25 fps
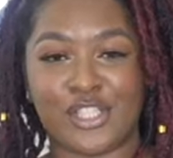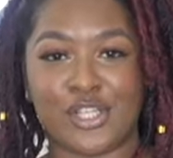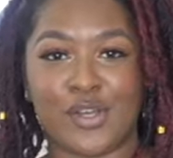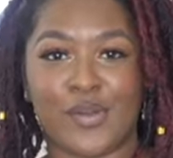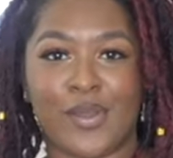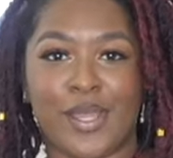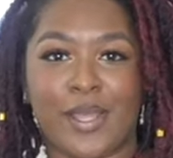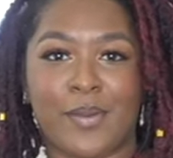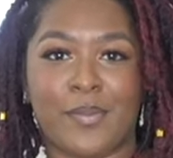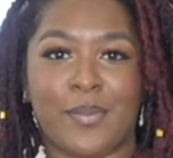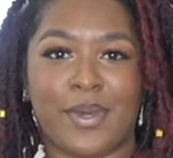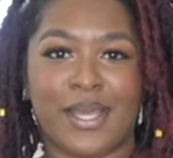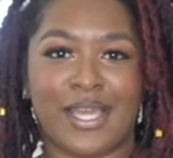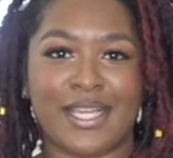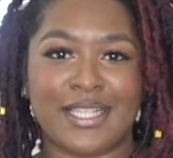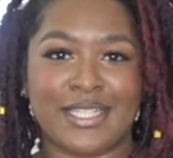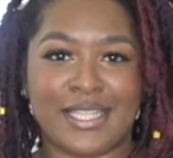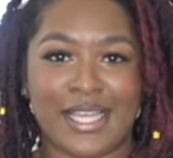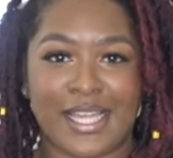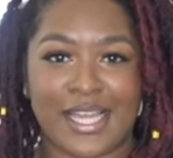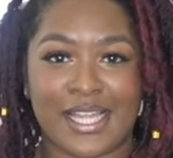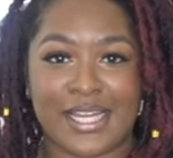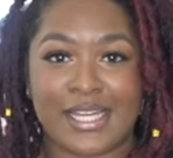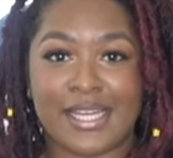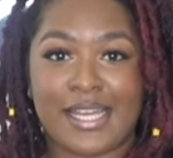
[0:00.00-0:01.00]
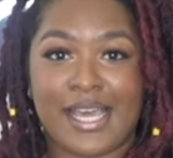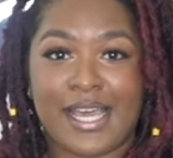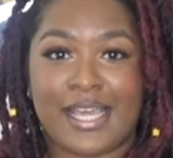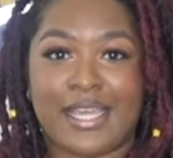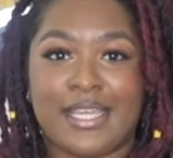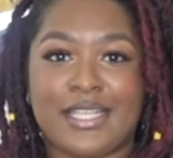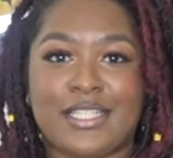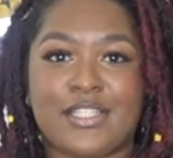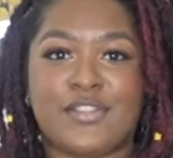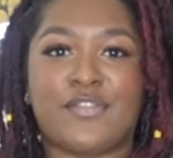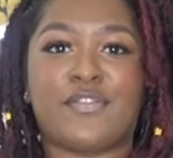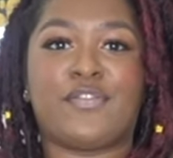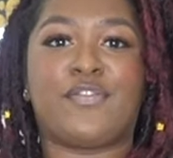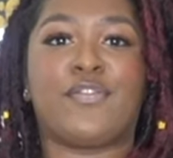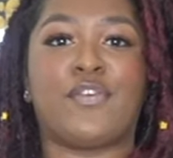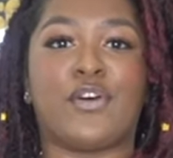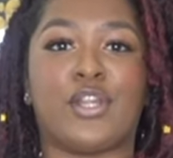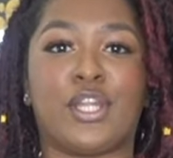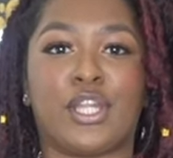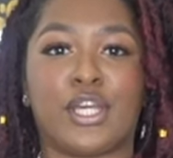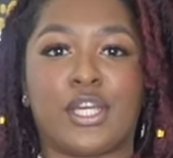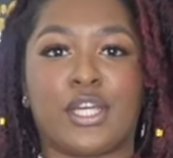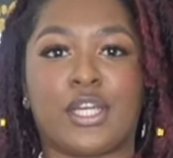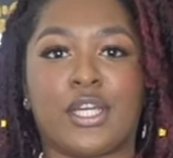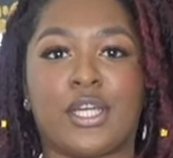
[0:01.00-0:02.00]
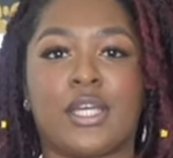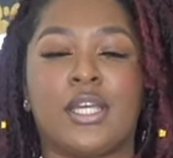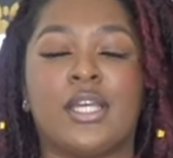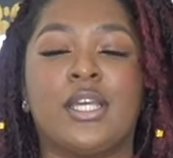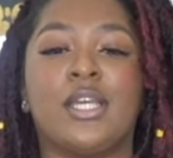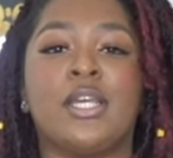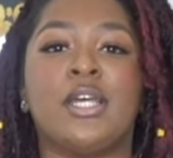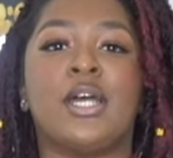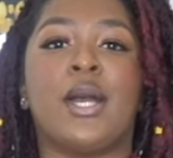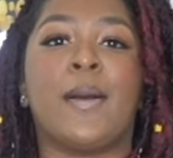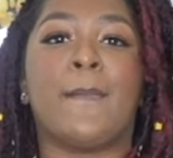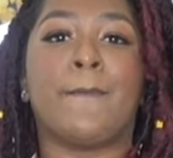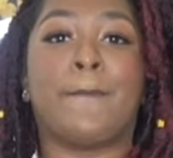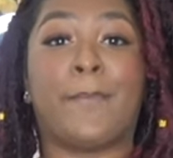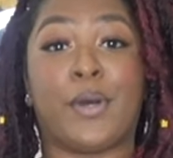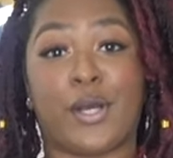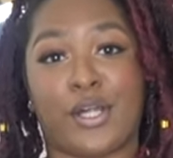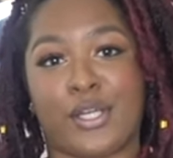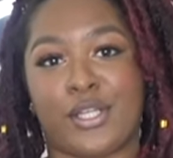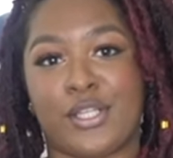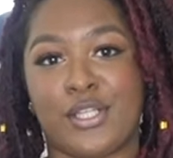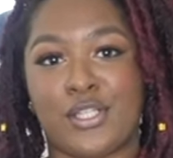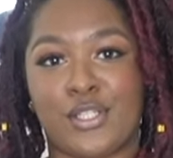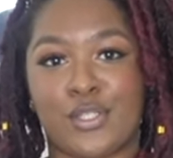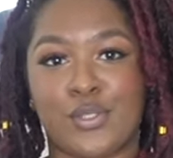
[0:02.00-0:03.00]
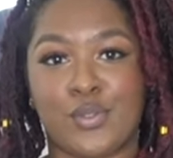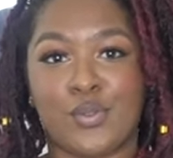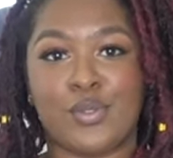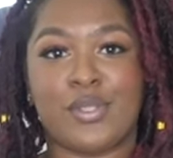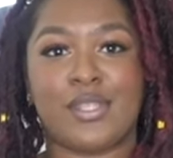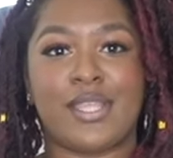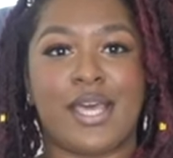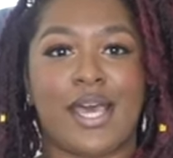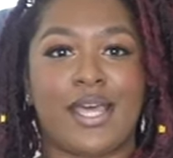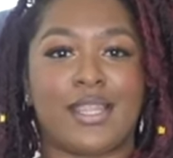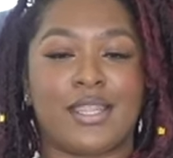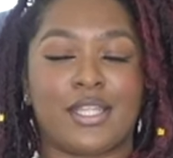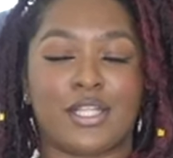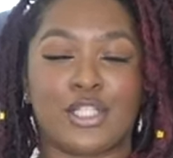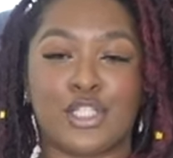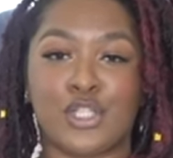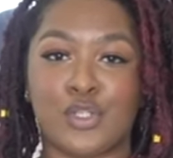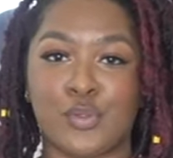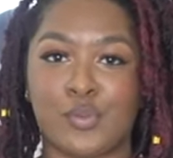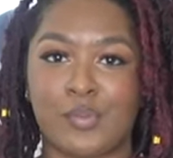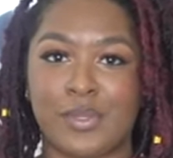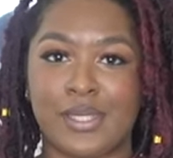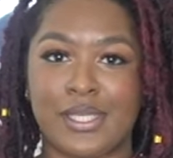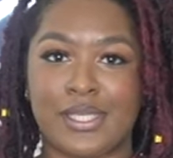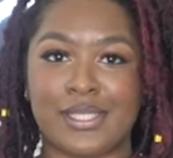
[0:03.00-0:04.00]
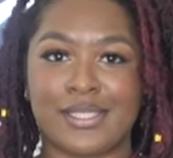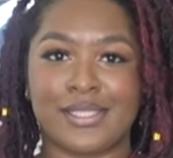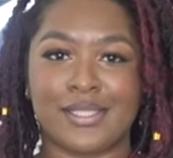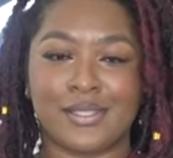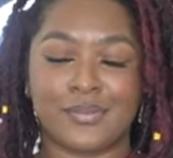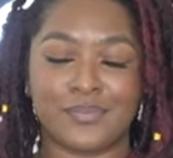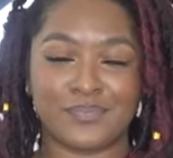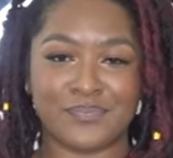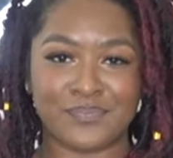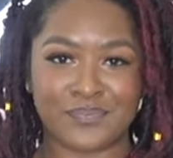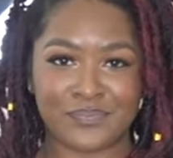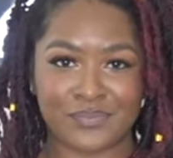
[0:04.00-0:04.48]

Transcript: showing, but it's like a nice fuller bodysuit than a two-piece.